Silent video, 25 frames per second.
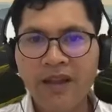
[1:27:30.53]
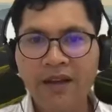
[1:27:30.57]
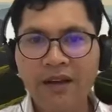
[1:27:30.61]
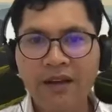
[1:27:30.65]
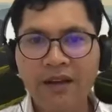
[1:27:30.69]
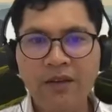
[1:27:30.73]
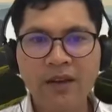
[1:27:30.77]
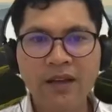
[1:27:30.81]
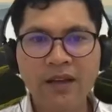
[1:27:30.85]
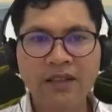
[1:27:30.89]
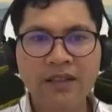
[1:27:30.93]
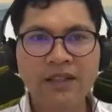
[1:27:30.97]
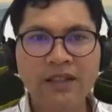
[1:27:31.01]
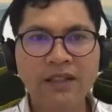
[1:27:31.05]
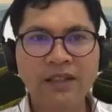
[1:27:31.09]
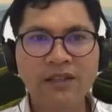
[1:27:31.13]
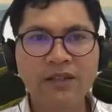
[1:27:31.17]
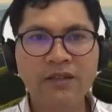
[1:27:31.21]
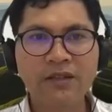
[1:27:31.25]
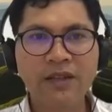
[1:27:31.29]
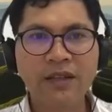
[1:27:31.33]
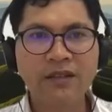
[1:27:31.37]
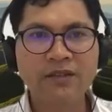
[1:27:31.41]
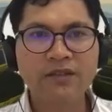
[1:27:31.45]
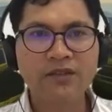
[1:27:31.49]
quality
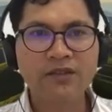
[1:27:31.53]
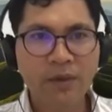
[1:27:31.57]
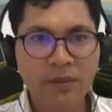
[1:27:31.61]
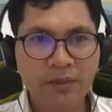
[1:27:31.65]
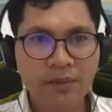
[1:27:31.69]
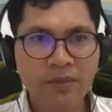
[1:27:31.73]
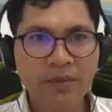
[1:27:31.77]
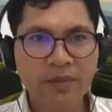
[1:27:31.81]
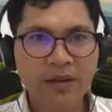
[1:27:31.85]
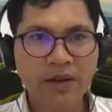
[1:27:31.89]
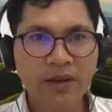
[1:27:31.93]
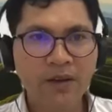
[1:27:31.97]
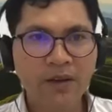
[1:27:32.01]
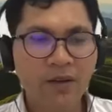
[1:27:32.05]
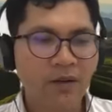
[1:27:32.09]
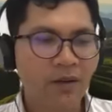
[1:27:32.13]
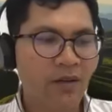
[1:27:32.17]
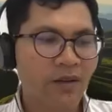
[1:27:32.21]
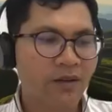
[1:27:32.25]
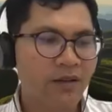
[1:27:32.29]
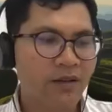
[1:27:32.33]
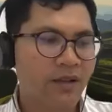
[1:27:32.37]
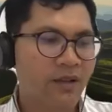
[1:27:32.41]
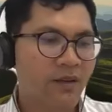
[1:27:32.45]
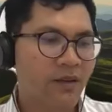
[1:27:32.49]
assurance trip,
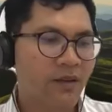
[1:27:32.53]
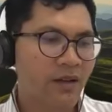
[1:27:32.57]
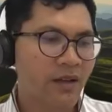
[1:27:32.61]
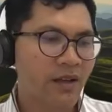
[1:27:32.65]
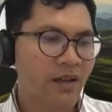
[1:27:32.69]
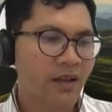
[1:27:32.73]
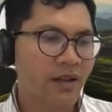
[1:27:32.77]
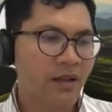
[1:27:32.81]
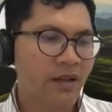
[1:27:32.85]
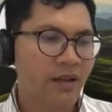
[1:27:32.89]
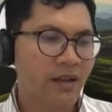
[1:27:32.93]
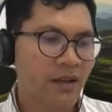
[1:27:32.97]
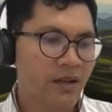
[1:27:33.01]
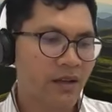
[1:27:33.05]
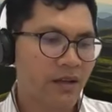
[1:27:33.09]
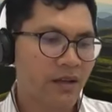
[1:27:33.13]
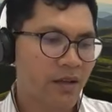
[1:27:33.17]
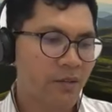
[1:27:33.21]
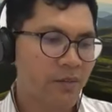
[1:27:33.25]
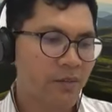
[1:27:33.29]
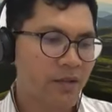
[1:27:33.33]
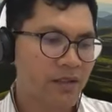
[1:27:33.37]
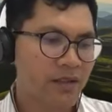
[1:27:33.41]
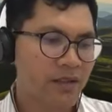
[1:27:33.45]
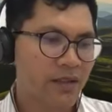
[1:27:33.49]
or a
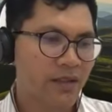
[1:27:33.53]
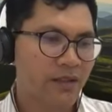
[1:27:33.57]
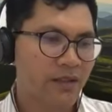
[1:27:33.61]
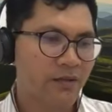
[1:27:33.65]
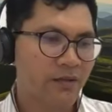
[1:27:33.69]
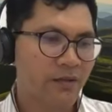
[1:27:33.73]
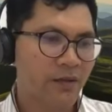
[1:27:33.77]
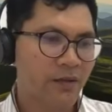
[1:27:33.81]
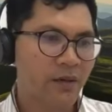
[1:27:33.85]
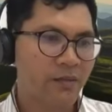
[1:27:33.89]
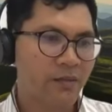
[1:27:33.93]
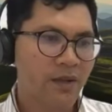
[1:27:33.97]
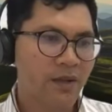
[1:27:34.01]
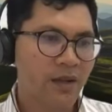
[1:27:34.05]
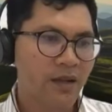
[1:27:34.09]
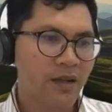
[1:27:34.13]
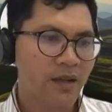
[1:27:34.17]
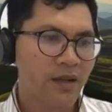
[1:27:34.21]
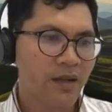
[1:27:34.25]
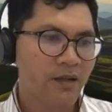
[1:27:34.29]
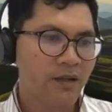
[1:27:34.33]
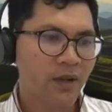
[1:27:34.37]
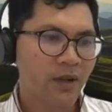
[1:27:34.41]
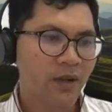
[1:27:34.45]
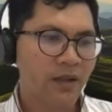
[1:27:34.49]
commission from
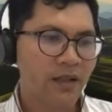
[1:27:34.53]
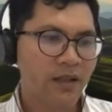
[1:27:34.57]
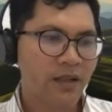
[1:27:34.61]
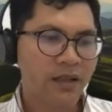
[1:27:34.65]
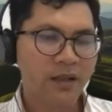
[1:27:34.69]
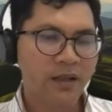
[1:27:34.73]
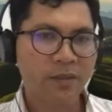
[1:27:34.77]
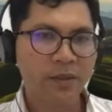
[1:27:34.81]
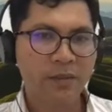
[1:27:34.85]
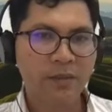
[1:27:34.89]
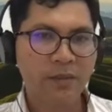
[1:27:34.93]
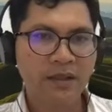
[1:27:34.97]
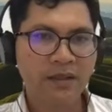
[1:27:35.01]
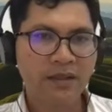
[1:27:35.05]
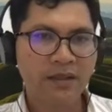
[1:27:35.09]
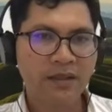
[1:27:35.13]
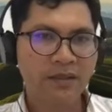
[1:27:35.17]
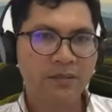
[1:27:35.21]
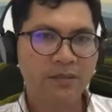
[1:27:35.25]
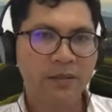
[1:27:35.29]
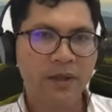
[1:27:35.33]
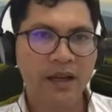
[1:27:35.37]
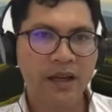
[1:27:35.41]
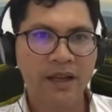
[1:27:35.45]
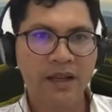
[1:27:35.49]
jointly
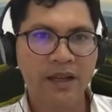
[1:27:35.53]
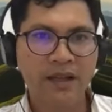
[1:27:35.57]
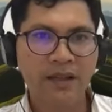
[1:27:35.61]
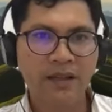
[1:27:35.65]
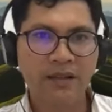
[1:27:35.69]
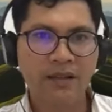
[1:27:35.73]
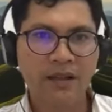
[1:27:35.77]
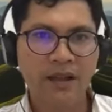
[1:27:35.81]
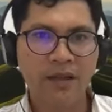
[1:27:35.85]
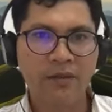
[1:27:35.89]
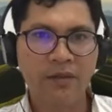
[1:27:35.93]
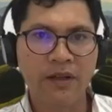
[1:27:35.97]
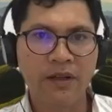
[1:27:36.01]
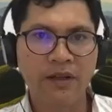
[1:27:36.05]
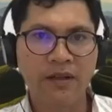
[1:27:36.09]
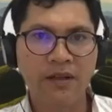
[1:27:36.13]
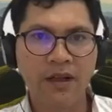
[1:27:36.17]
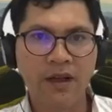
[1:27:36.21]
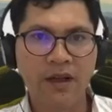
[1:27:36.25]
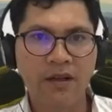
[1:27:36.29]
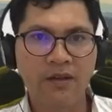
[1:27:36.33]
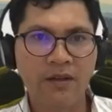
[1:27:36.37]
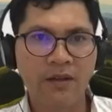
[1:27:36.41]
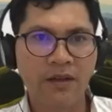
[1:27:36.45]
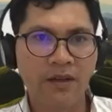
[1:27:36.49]
implemented by
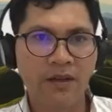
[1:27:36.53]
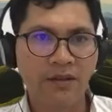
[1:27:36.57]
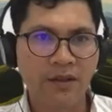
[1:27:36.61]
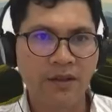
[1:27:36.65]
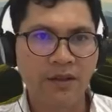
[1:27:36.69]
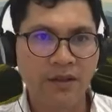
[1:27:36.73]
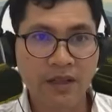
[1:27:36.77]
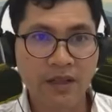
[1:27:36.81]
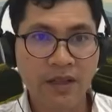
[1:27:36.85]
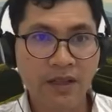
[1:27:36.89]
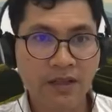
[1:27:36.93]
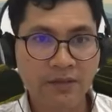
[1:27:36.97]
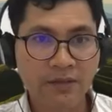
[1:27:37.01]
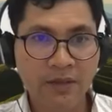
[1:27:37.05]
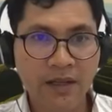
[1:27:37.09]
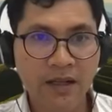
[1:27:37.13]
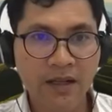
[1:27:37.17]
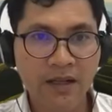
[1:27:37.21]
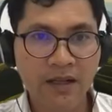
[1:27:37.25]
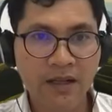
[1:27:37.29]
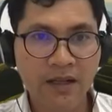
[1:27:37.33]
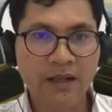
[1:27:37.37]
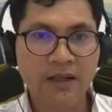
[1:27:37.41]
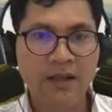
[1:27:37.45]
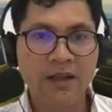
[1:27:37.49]
our donor as
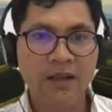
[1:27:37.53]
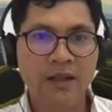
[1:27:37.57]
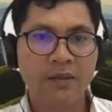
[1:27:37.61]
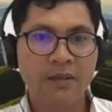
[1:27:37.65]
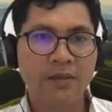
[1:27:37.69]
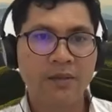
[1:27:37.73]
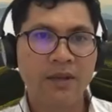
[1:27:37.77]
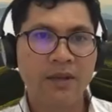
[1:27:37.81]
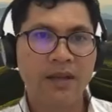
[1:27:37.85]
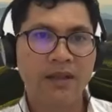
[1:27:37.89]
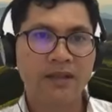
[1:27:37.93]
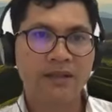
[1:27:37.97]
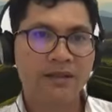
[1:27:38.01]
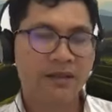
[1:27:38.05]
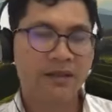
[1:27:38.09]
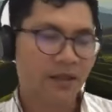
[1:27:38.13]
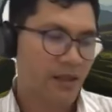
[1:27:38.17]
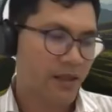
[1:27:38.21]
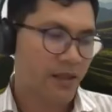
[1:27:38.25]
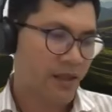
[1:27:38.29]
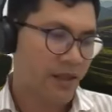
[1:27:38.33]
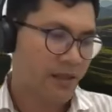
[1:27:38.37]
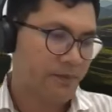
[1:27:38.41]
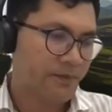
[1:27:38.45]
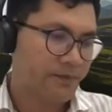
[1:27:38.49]
well, plus
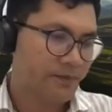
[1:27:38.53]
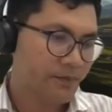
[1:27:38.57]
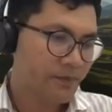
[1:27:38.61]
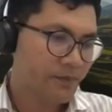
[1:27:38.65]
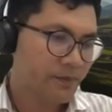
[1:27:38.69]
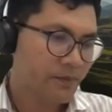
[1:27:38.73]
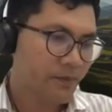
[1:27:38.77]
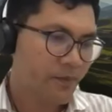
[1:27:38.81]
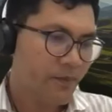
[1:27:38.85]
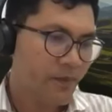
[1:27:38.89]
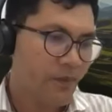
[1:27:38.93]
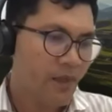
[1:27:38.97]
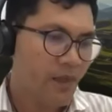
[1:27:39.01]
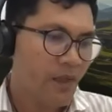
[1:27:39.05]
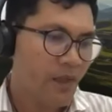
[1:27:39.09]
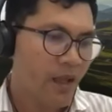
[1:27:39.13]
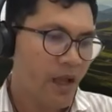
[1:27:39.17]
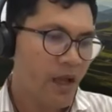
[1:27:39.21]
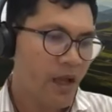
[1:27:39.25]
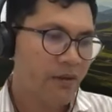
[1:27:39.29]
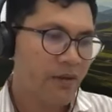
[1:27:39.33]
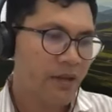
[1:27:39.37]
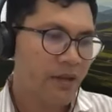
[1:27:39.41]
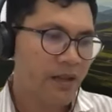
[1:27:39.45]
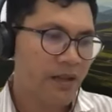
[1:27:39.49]
the
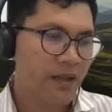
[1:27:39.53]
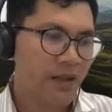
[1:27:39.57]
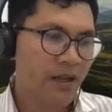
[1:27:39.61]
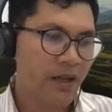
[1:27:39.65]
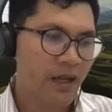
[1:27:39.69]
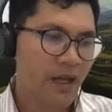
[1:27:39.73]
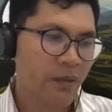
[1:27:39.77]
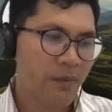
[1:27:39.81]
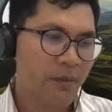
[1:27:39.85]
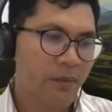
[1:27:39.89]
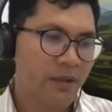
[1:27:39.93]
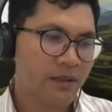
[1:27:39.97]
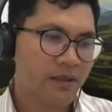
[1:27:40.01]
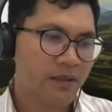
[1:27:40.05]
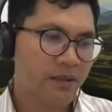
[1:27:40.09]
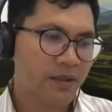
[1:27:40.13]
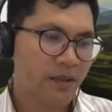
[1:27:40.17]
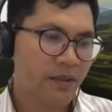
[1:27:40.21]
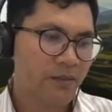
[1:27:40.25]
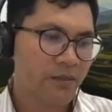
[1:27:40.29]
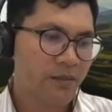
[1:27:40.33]
our government